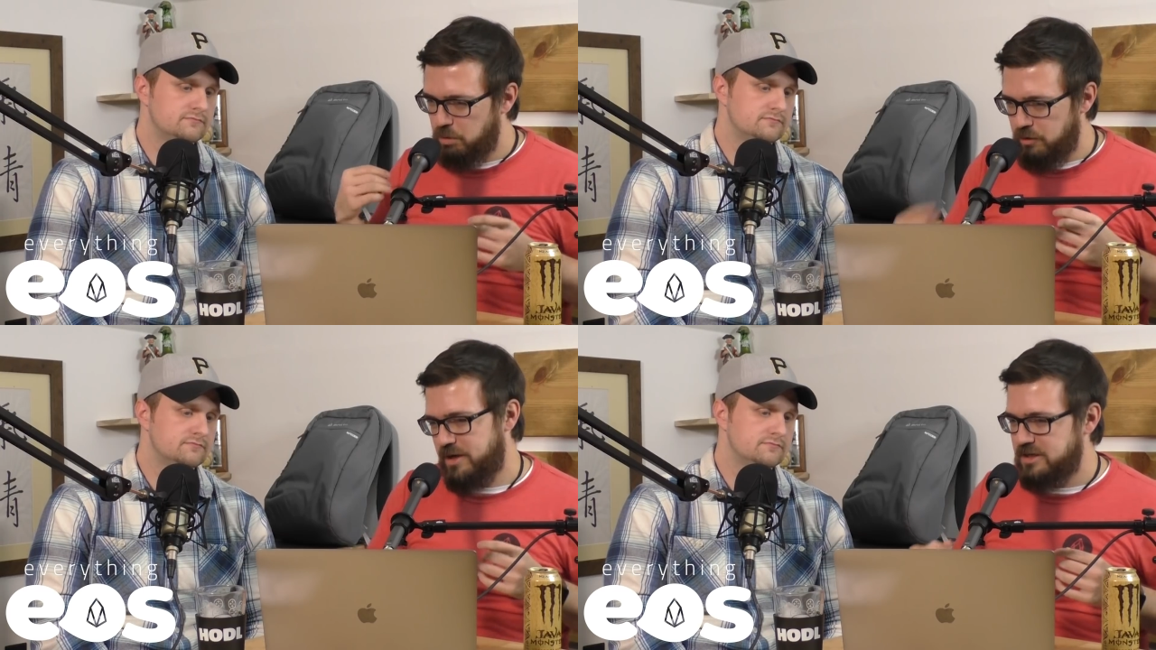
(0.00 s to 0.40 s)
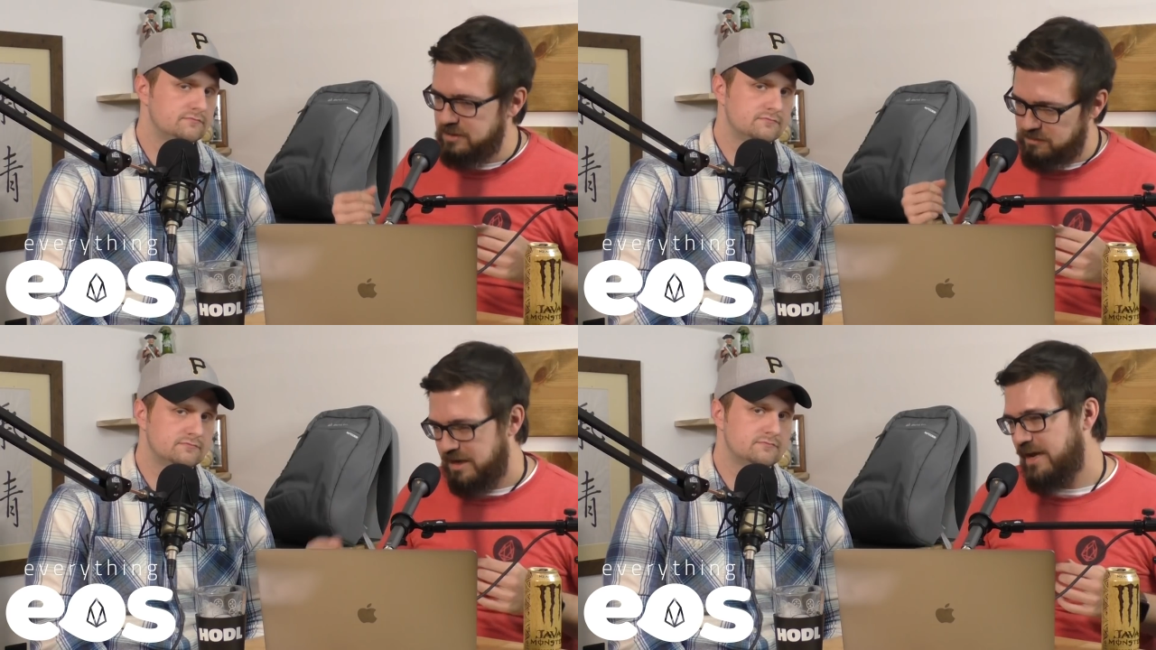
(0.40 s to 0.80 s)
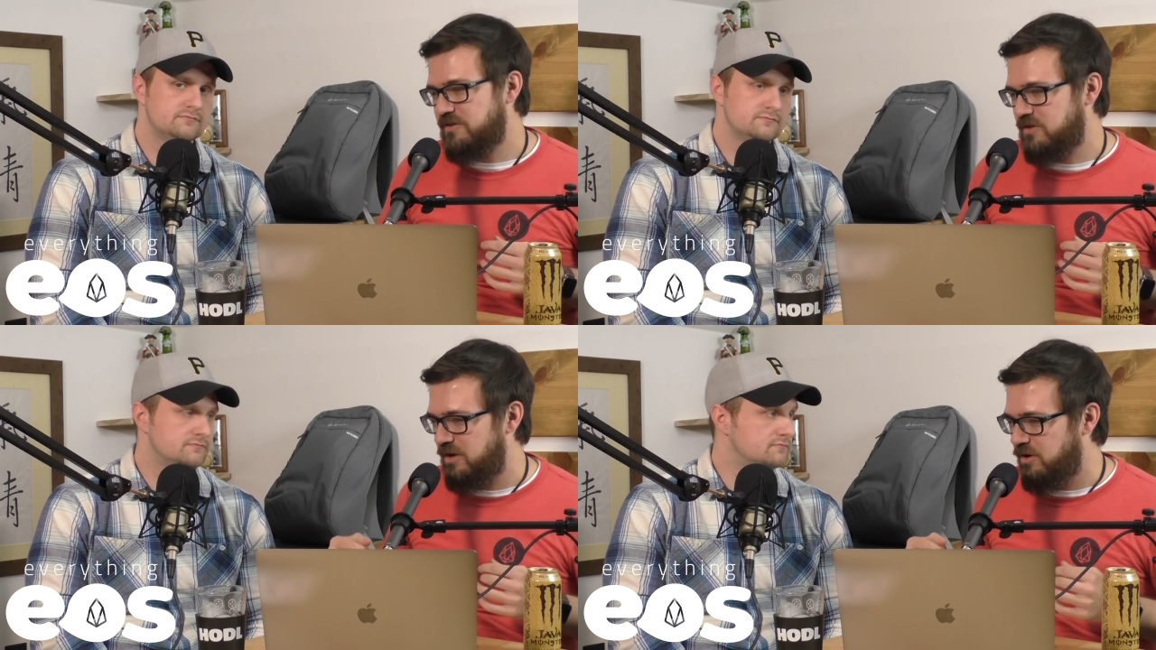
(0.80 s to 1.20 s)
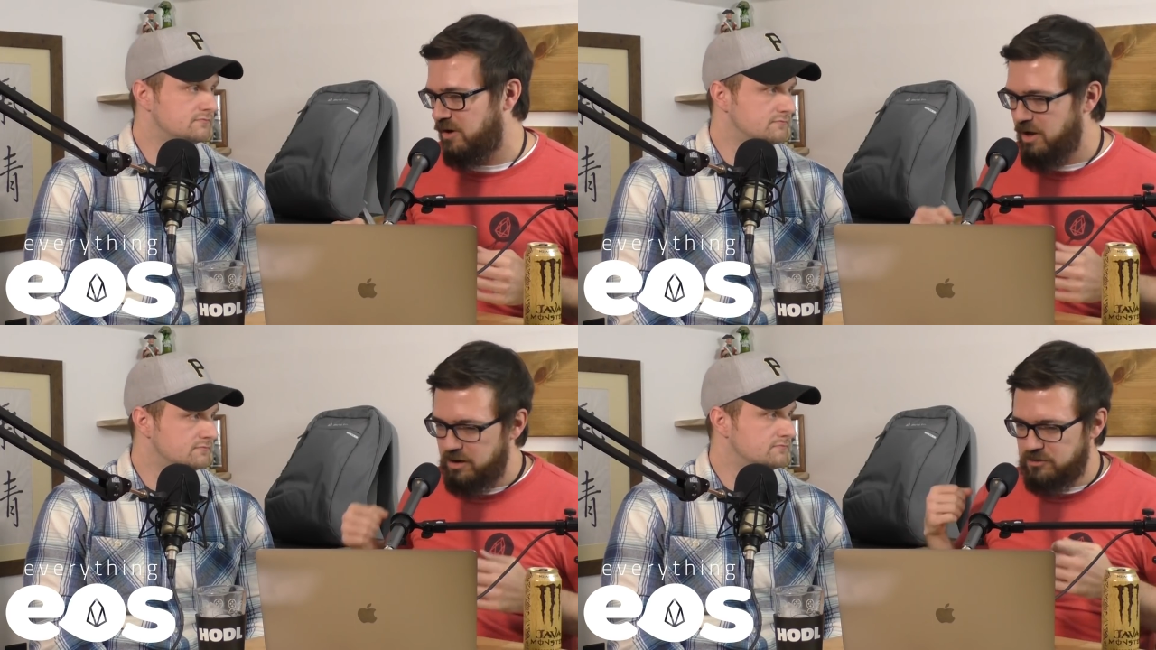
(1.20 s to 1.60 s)
Speaker 1: deploying test nets and
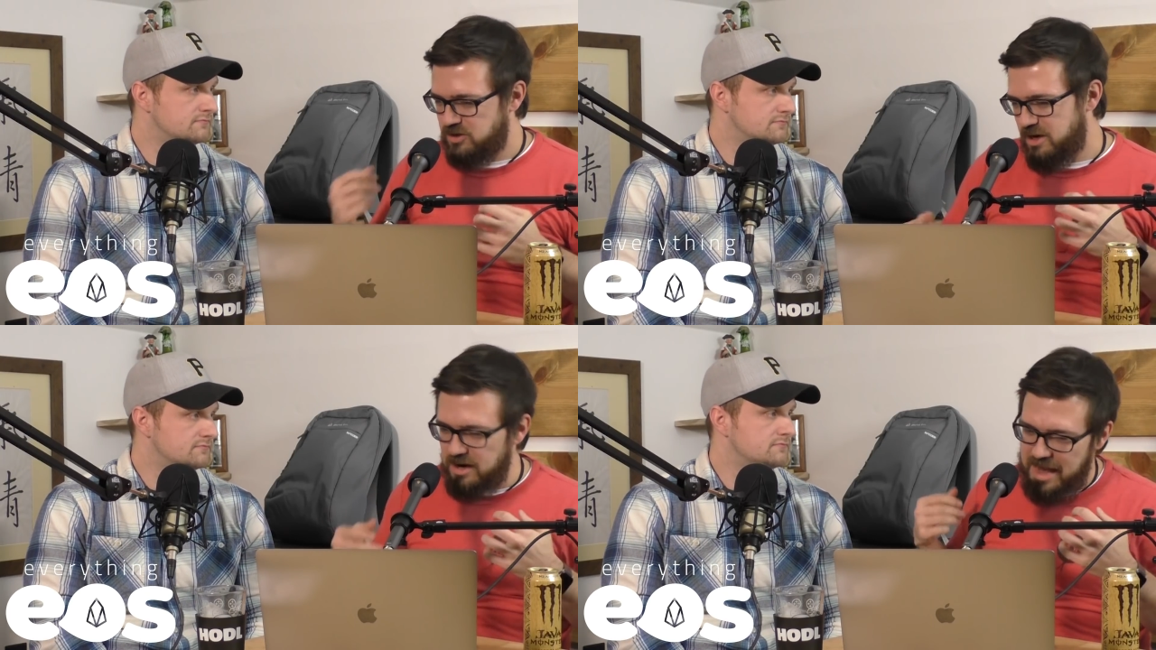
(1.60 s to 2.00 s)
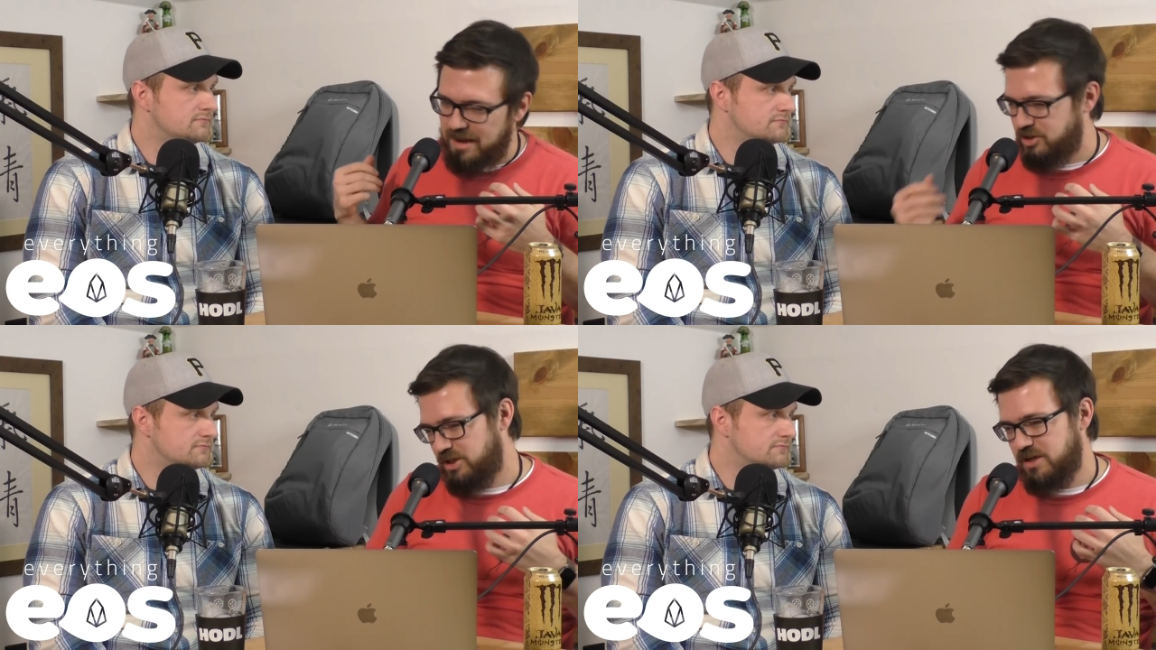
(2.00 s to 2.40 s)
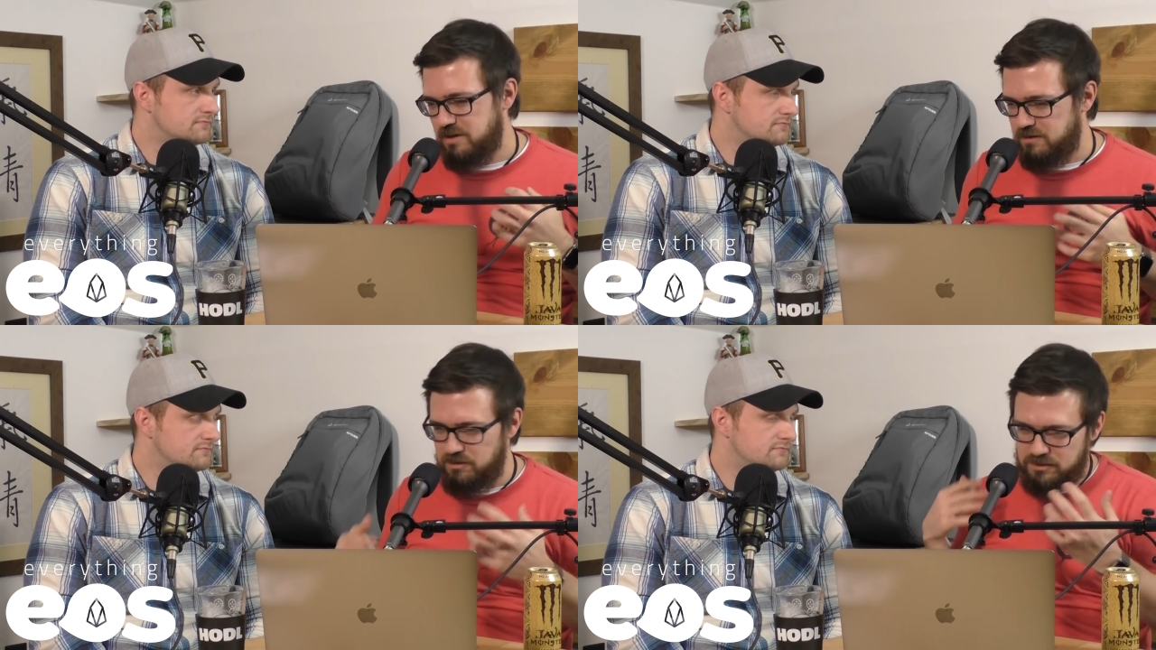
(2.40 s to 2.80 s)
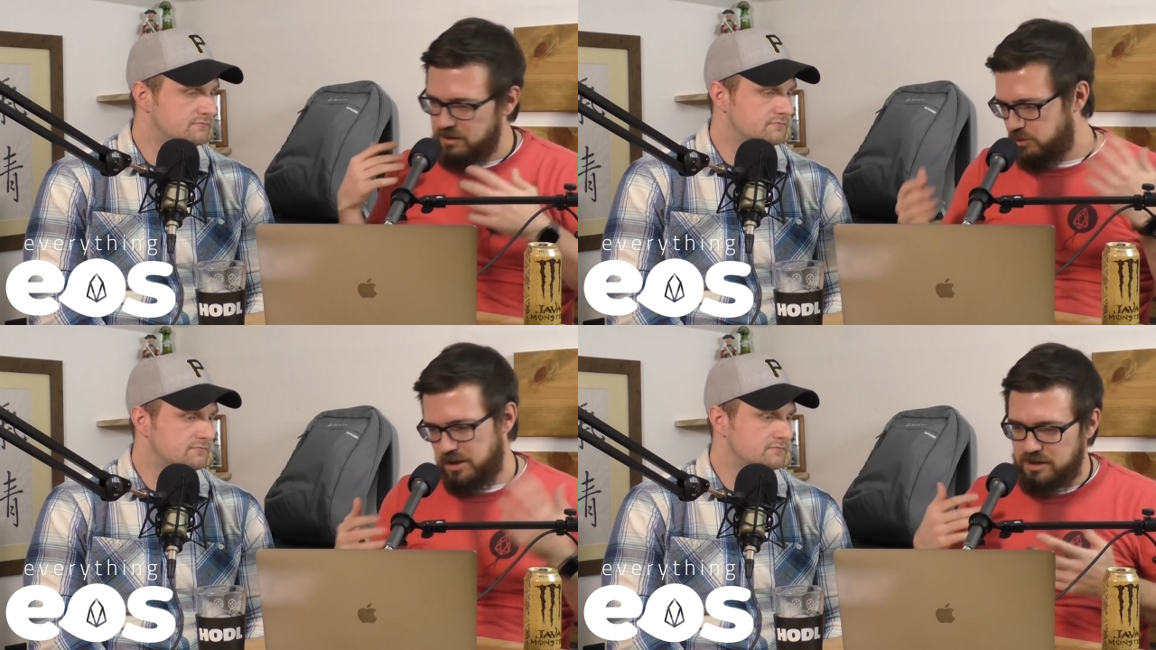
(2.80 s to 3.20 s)
you're sending actions and you're
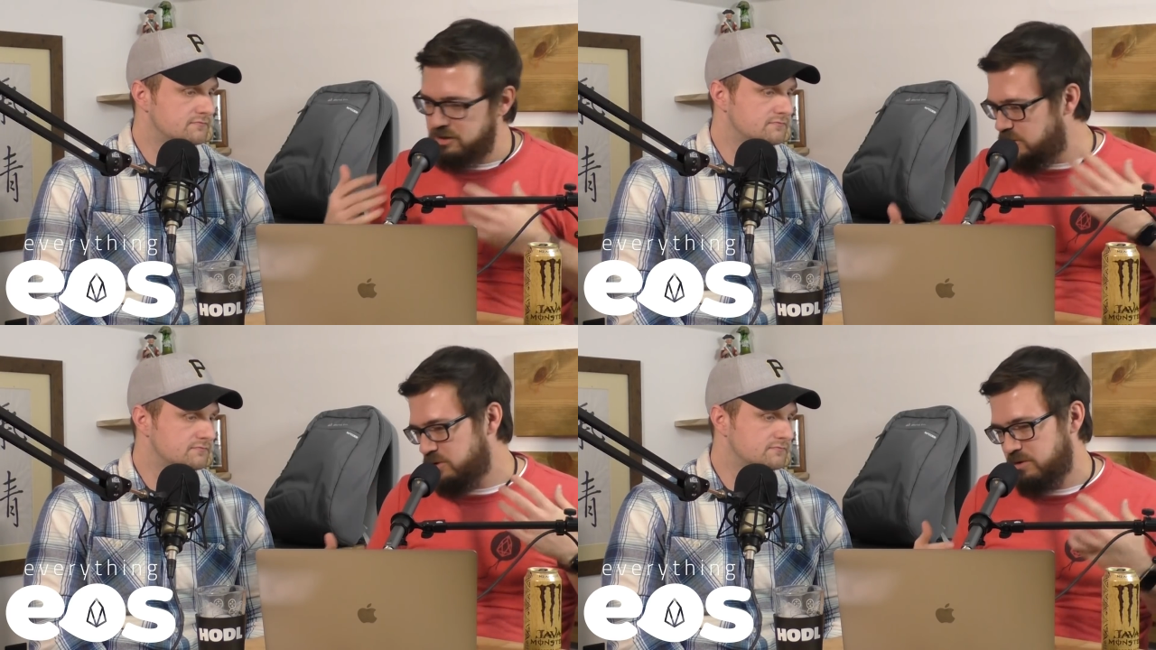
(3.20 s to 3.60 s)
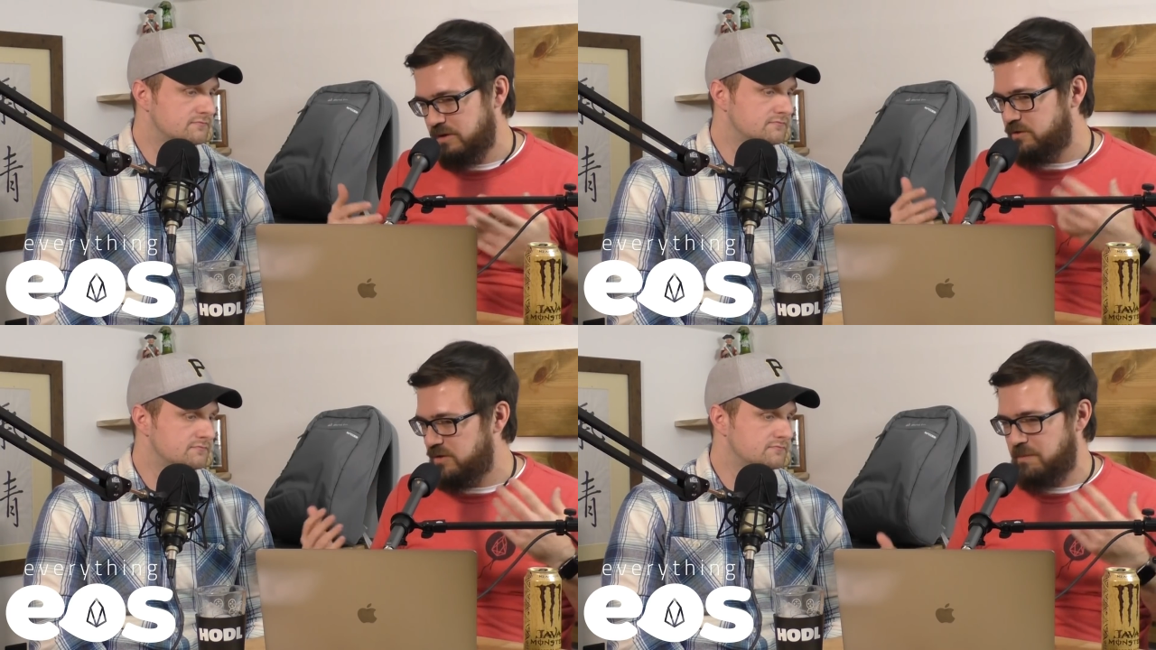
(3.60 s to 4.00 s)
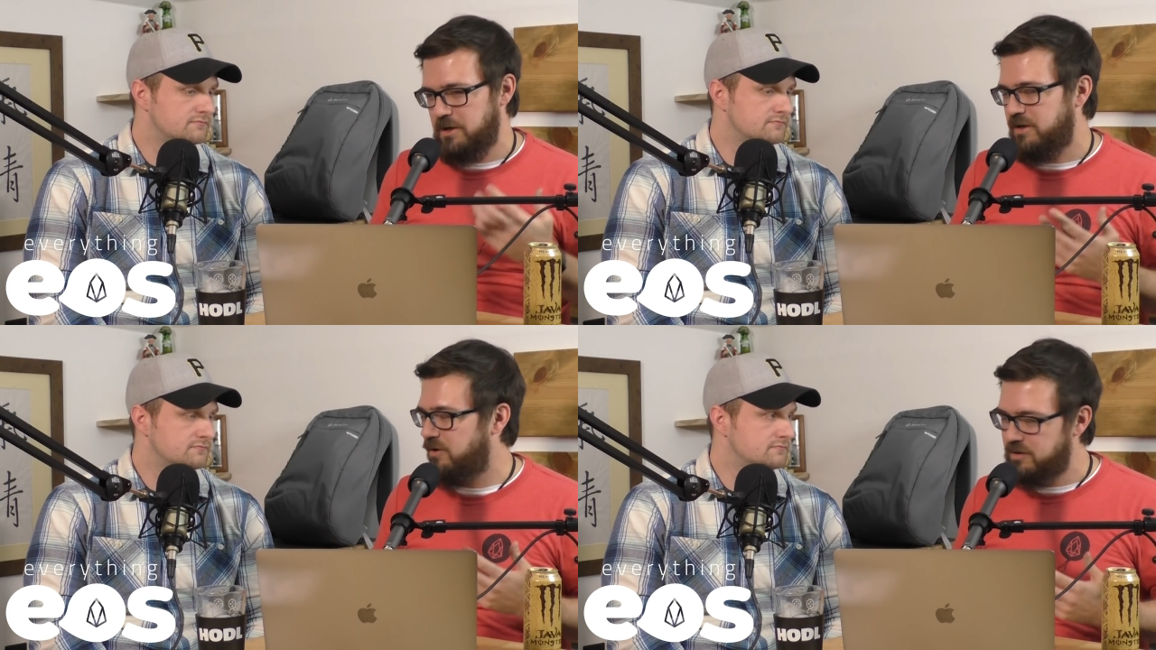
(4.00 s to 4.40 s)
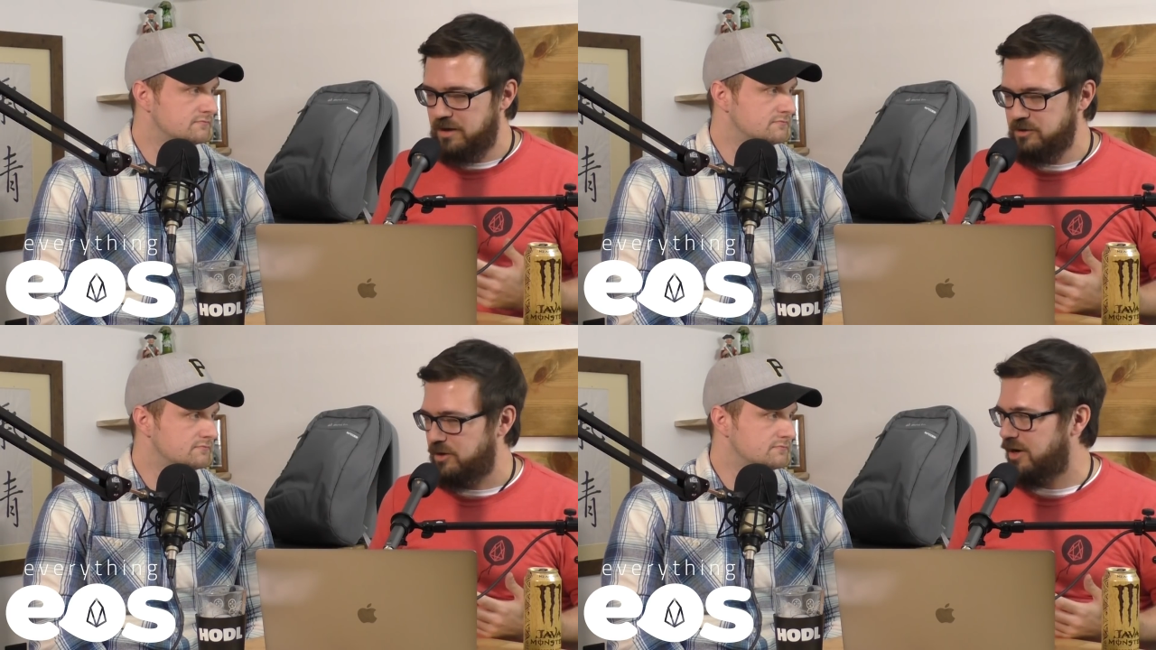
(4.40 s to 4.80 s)
seeing what they do because you're debugging your
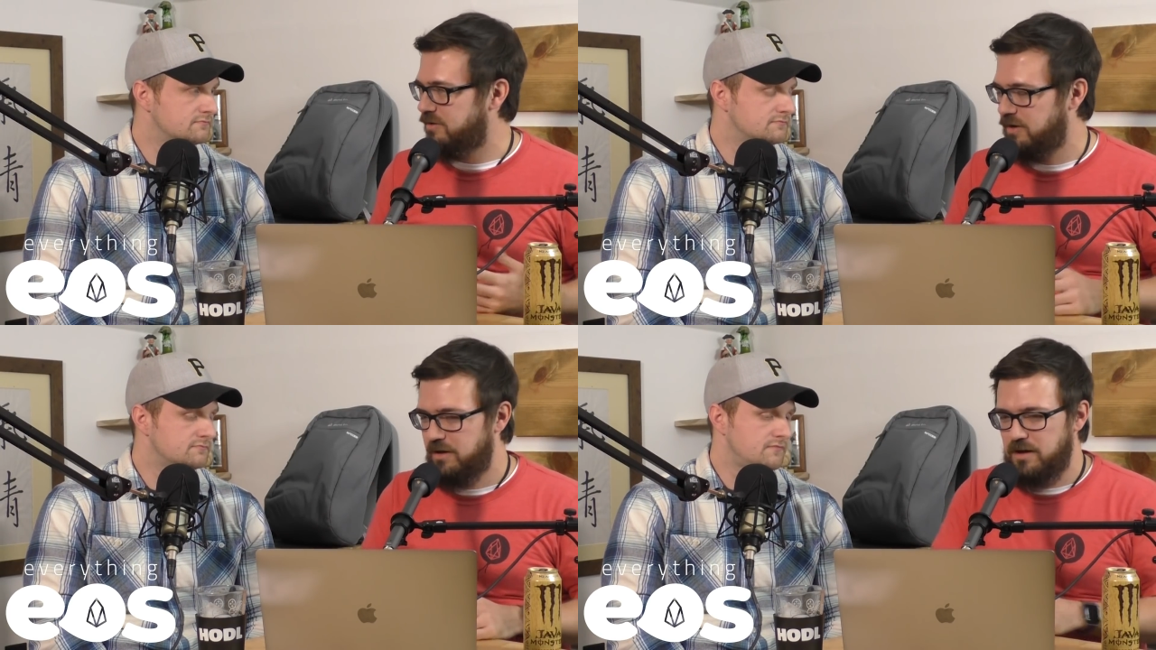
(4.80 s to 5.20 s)
contract.